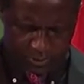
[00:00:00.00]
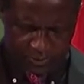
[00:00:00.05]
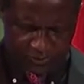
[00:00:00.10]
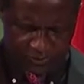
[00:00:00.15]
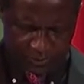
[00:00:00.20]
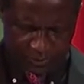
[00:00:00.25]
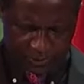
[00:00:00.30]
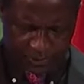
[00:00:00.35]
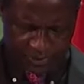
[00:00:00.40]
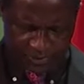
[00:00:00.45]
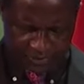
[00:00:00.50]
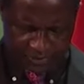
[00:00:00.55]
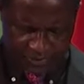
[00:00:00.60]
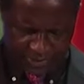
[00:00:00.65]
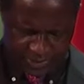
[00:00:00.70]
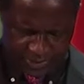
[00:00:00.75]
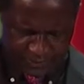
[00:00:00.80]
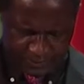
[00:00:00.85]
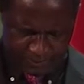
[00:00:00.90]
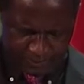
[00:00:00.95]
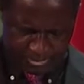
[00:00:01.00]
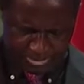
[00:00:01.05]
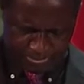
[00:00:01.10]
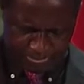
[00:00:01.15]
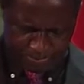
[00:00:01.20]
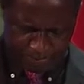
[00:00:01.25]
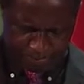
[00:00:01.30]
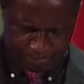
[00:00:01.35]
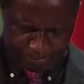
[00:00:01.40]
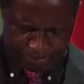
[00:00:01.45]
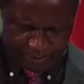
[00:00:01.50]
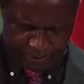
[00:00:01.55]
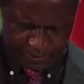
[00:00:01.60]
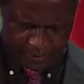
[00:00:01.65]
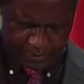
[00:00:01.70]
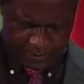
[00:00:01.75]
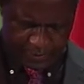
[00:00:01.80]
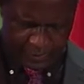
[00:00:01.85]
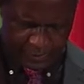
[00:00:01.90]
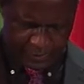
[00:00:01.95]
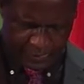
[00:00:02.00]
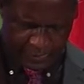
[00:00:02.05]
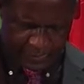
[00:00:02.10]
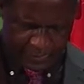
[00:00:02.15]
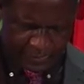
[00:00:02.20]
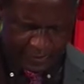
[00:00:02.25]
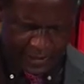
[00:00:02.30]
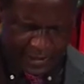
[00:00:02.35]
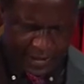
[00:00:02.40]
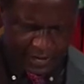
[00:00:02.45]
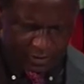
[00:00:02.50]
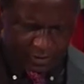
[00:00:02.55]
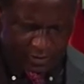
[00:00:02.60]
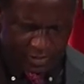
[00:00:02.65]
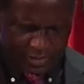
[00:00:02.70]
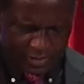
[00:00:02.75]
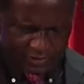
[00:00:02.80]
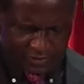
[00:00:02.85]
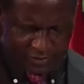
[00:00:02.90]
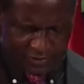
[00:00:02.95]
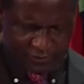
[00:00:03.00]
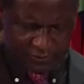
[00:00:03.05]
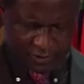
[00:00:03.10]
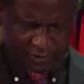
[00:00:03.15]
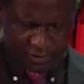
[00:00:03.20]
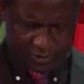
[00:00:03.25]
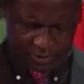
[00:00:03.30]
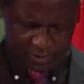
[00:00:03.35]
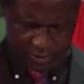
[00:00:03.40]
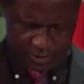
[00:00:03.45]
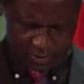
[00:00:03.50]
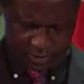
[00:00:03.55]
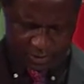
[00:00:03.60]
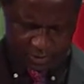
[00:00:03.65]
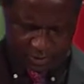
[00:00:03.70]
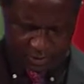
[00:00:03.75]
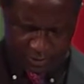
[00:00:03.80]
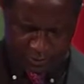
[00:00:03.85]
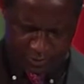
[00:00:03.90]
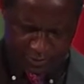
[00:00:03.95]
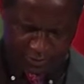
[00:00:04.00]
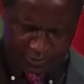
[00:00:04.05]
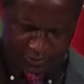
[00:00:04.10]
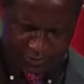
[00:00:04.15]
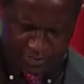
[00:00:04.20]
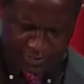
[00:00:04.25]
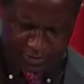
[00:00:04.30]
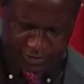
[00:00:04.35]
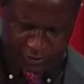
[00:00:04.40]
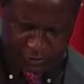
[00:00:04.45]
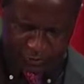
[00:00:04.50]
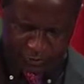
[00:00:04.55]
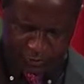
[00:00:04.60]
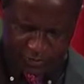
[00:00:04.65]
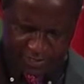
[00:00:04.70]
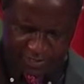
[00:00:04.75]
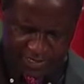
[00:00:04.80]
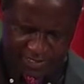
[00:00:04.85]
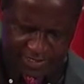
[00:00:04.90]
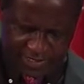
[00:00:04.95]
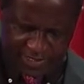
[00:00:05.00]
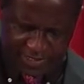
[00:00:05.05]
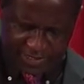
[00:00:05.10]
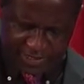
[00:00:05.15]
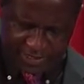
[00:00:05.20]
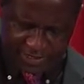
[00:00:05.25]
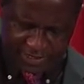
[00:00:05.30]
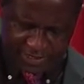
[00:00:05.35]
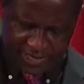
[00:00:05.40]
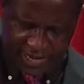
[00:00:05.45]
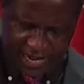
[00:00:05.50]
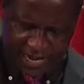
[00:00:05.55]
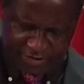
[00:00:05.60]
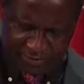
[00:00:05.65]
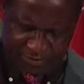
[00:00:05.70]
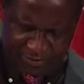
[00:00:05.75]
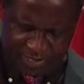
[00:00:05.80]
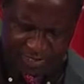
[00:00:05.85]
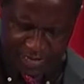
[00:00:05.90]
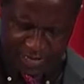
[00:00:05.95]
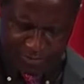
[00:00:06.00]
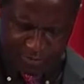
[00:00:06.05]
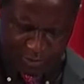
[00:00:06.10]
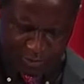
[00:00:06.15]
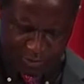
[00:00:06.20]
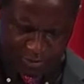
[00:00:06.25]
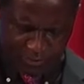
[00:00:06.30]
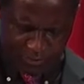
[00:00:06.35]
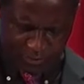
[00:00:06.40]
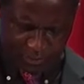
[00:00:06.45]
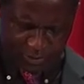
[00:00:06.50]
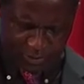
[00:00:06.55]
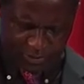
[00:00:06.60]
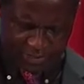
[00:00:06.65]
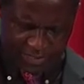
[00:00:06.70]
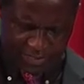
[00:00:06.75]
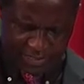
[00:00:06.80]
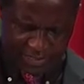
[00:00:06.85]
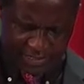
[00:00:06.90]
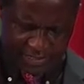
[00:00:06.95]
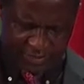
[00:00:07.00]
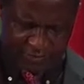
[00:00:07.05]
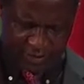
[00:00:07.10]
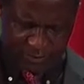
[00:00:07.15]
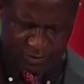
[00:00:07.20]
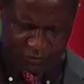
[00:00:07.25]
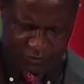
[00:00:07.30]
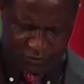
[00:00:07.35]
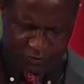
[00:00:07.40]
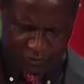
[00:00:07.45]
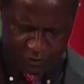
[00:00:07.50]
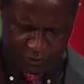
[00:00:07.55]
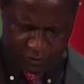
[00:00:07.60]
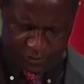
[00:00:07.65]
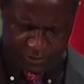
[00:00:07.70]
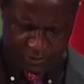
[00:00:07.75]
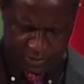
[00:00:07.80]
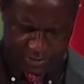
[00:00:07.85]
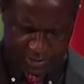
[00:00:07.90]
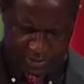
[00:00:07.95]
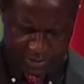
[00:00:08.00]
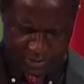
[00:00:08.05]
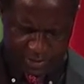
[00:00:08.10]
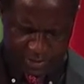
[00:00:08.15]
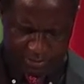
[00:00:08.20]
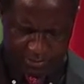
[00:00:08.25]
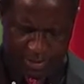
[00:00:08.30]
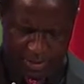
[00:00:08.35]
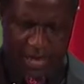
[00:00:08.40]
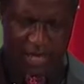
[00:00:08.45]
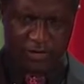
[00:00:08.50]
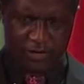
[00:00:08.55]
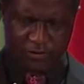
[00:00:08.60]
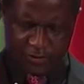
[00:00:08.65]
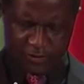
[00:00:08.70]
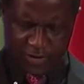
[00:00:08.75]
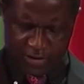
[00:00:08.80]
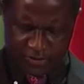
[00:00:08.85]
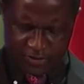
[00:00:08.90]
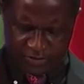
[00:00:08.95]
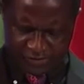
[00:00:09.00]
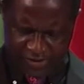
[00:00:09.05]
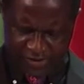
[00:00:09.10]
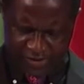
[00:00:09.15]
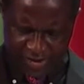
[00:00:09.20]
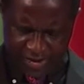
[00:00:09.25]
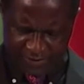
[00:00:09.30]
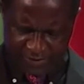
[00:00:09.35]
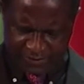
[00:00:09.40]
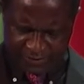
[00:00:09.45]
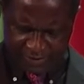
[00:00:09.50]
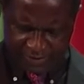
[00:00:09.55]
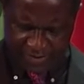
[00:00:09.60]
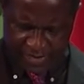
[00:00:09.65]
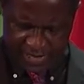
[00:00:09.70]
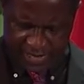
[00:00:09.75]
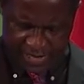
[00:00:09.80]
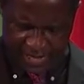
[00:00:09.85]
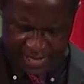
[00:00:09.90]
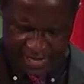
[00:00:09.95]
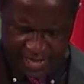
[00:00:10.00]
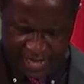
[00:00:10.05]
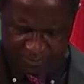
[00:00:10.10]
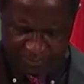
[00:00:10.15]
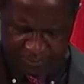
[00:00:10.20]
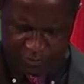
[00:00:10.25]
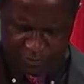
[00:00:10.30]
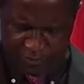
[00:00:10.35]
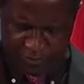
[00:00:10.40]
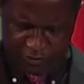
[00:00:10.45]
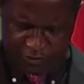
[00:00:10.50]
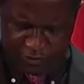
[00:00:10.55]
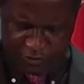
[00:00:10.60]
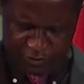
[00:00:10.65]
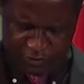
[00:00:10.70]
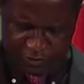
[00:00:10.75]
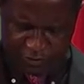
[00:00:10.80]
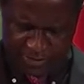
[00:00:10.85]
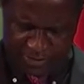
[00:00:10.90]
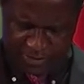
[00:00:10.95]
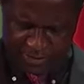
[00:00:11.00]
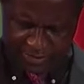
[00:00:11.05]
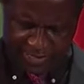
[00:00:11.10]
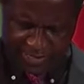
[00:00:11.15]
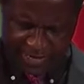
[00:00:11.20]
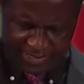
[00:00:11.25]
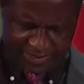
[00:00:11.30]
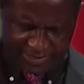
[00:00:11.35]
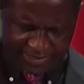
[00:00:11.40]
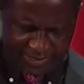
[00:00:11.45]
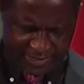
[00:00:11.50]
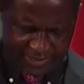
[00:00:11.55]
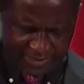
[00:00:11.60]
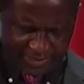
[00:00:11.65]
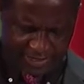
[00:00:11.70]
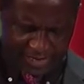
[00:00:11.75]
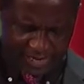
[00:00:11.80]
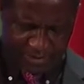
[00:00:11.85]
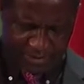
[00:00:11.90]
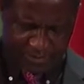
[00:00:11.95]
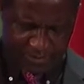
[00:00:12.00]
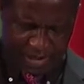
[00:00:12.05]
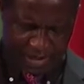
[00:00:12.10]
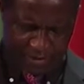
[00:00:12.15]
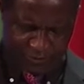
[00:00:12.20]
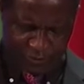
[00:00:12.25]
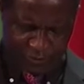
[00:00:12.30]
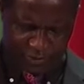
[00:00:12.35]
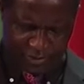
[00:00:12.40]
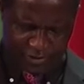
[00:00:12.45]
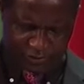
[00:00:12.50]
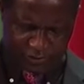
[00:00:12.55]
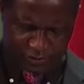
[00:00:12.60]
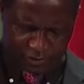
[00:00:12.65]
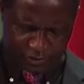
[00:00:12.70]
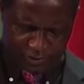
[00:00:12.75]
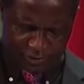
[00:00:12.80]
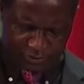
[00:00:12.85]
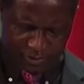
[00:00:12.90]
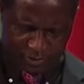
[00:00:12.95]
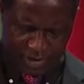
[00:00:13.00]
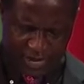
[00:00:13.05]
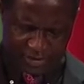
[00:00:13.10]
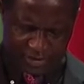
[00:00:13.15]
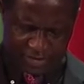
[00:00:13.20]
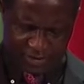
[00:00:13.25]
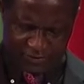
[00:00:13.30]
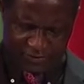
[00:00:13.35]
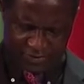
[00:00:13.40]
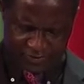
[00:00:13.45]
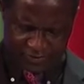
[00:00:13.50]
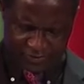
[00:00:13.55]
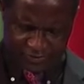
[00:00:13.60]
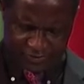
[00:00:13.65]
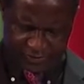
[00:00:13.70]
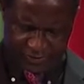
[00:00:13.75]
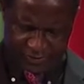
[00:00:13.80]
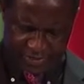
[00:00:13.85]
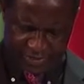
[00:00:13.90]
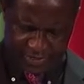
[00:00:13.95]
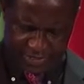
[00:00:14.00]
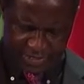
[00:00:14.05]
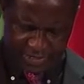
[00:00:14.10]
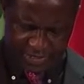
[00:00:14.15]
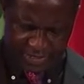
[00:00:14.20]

Mr. President, our collective commitment to protect nature has become more important than ever before. Biosphere reserves are proving to be charting clear pathways towards biodiversity,